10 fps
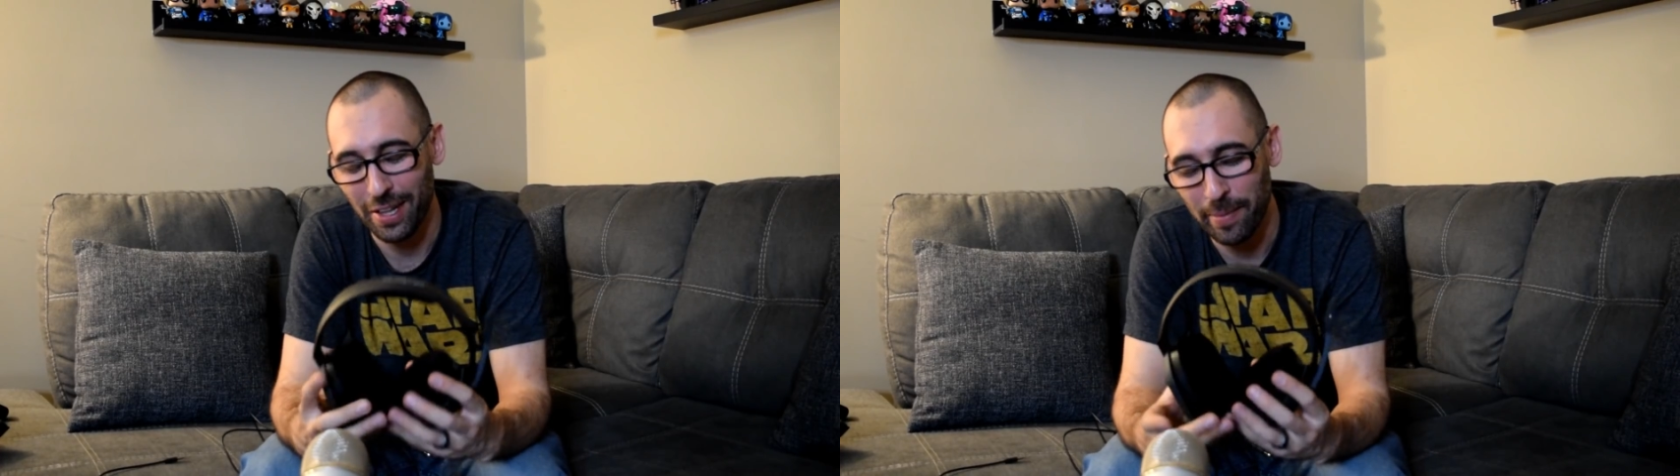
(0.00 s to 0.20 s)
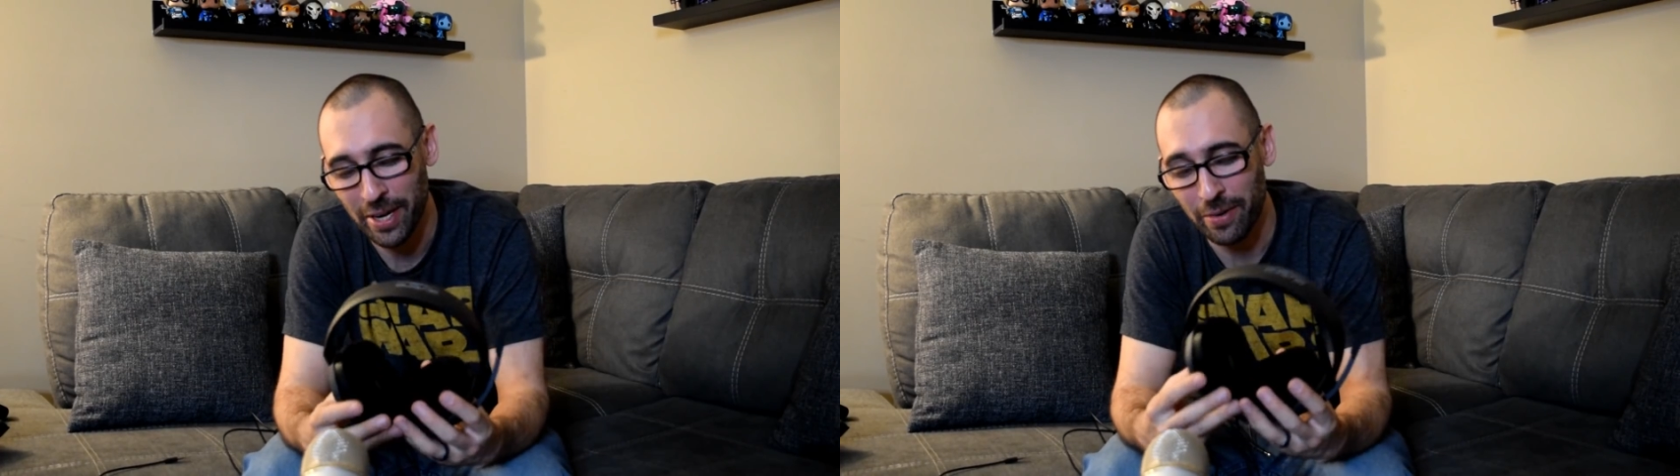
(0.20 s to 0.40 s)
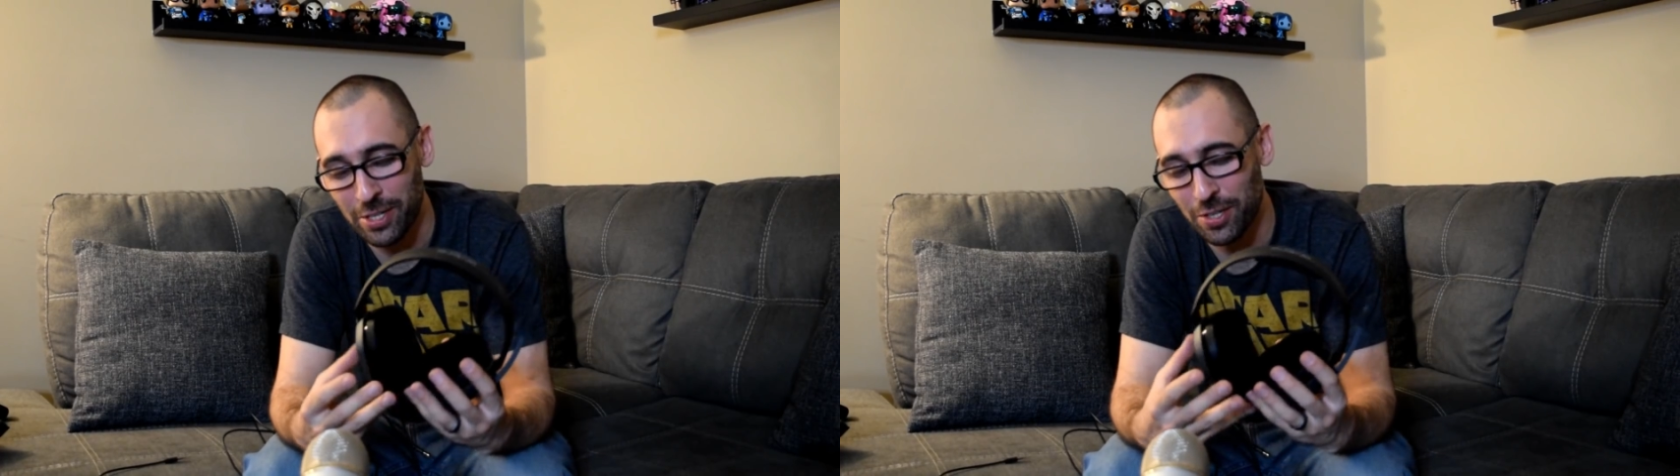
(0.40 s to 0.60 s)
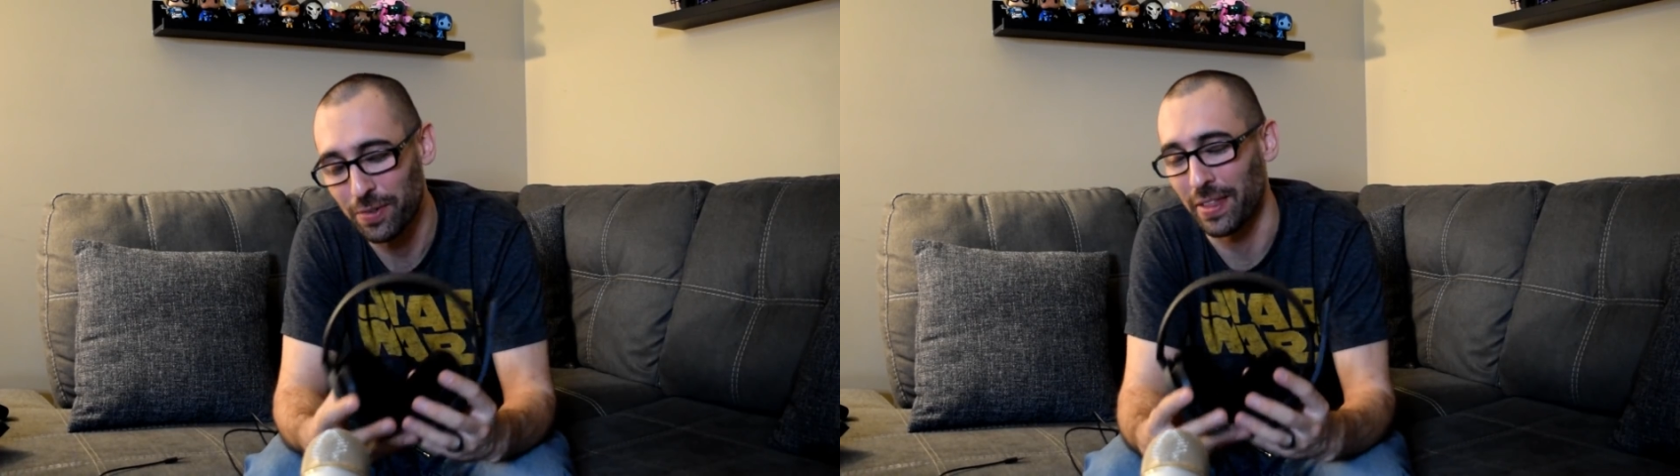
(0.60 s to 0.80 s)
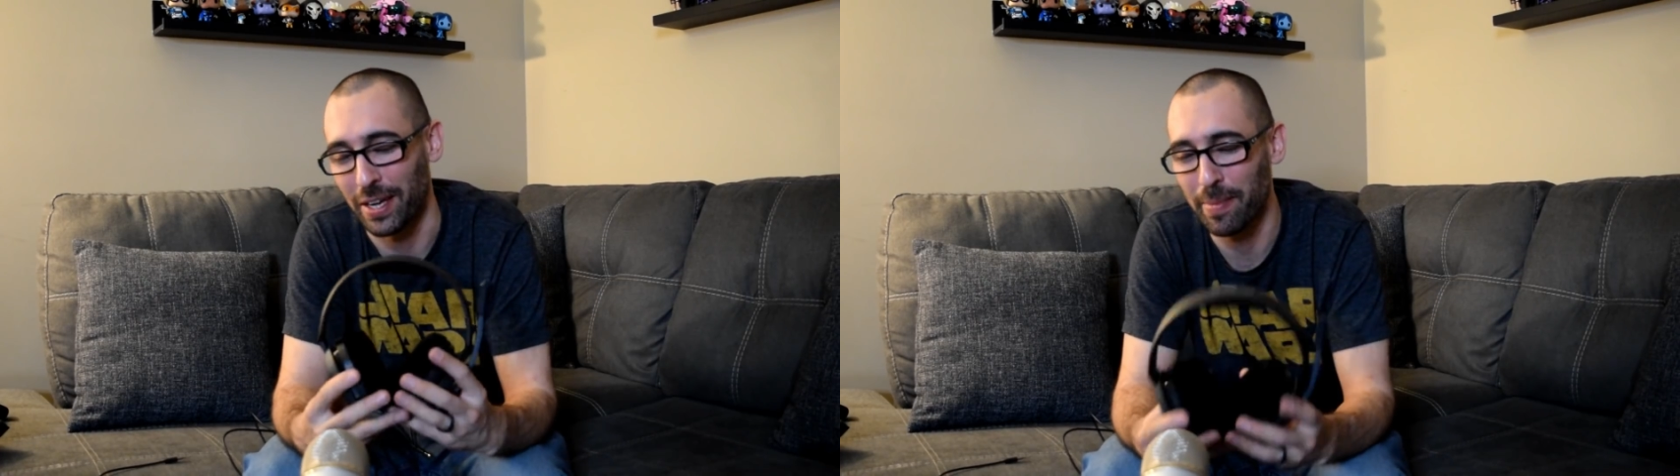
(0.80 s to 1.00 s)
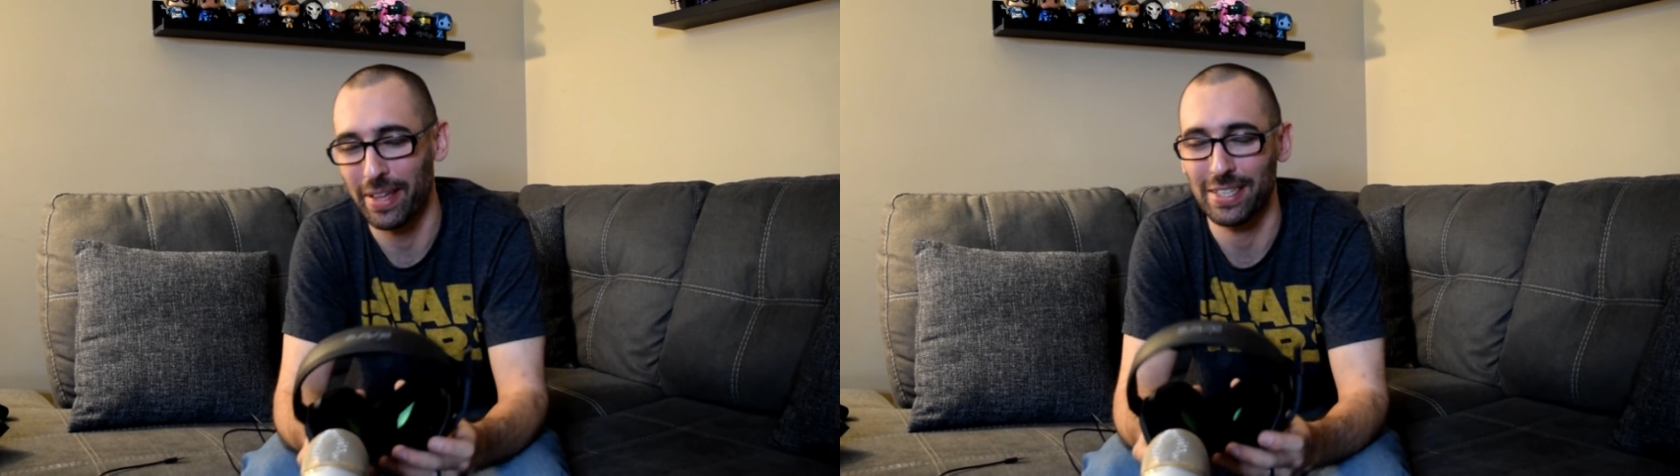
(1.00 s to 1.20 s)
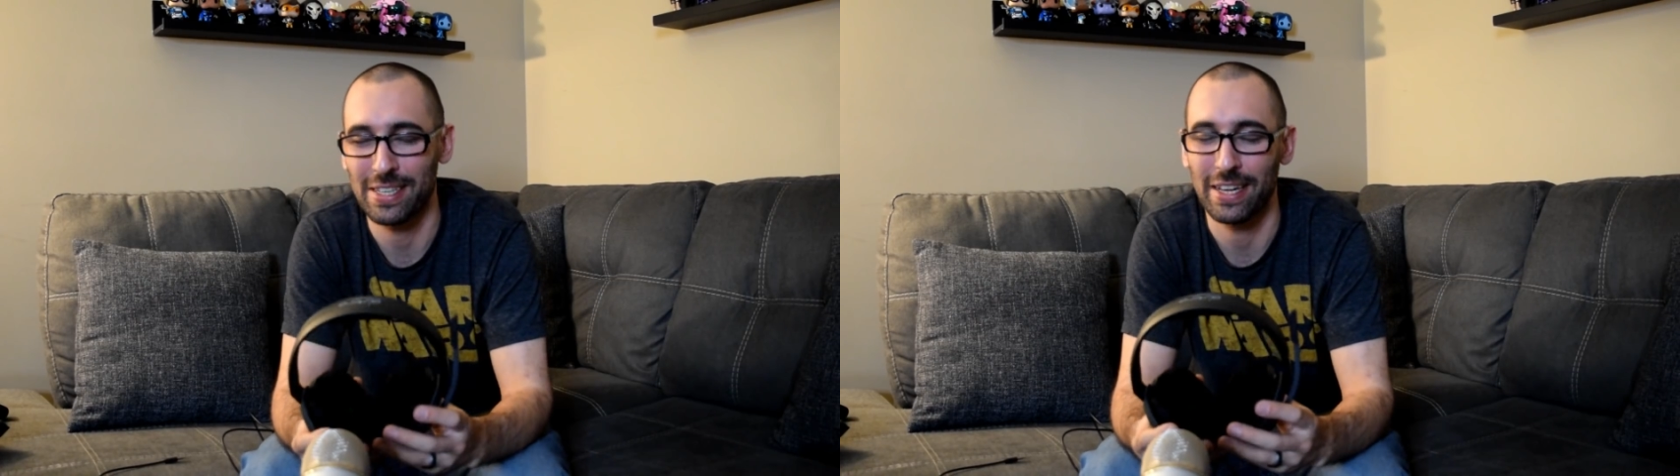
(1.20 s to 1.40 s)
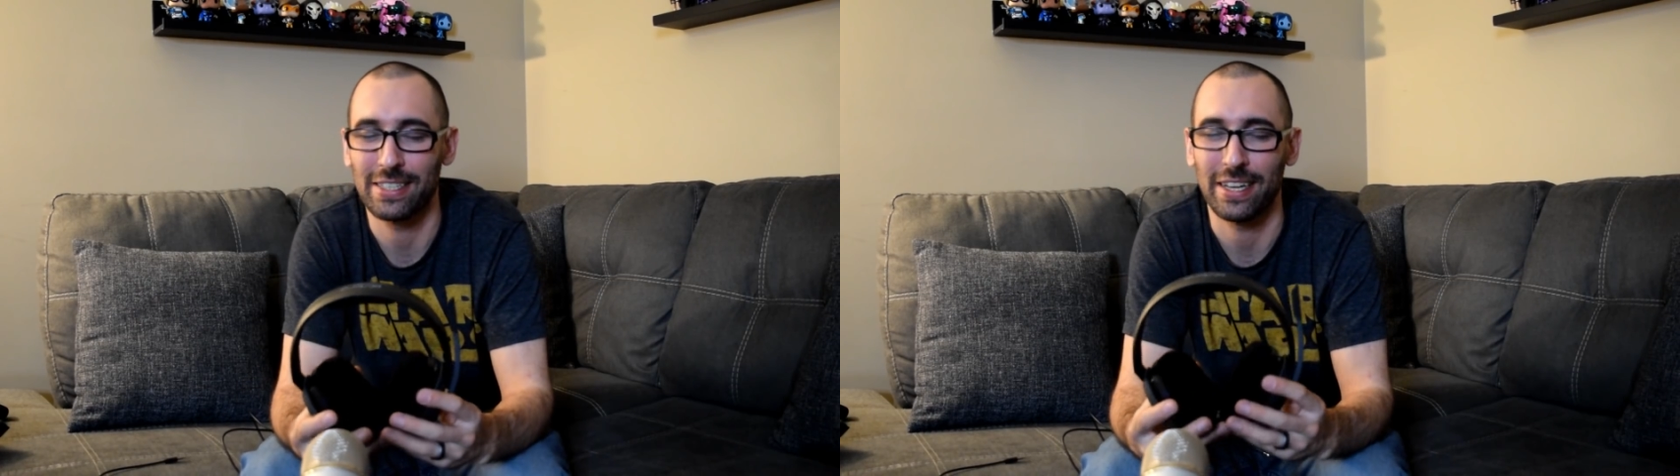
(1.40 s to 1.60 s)
Let me know what you think about this
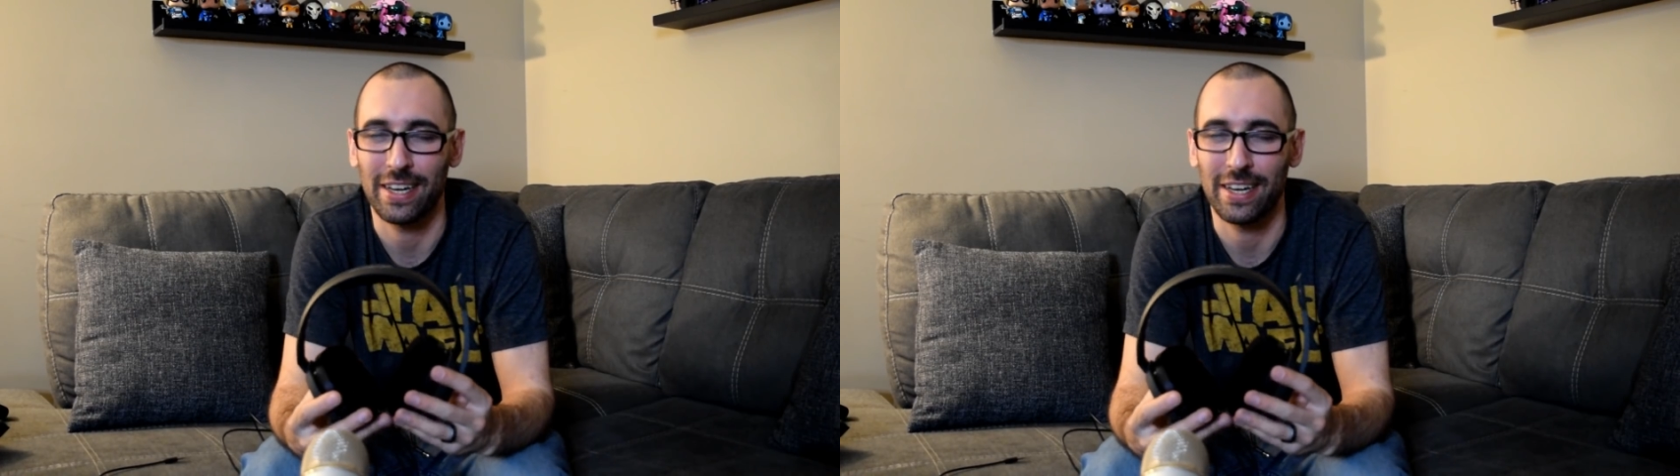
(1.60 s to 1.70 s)
headset